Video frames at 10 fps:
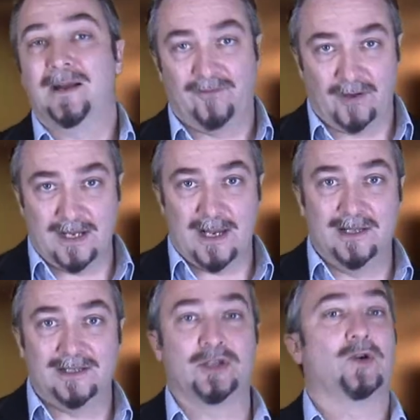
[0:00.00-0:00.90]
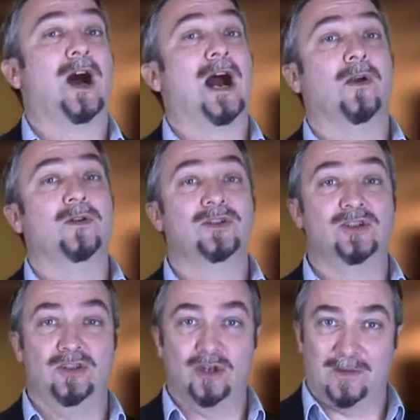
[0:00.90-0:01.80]
batting for the ales is
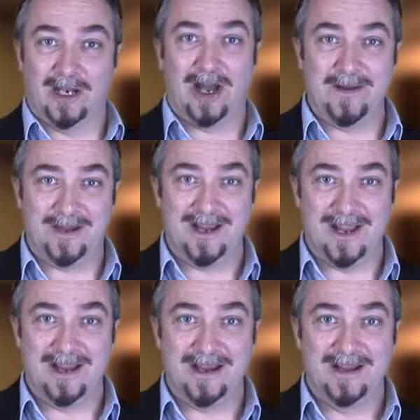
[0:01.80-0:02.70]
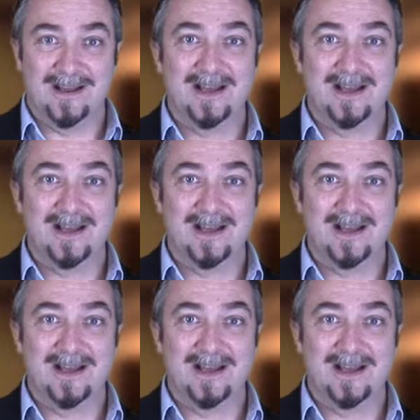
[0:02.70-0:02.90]
O'Hara's Double IPA.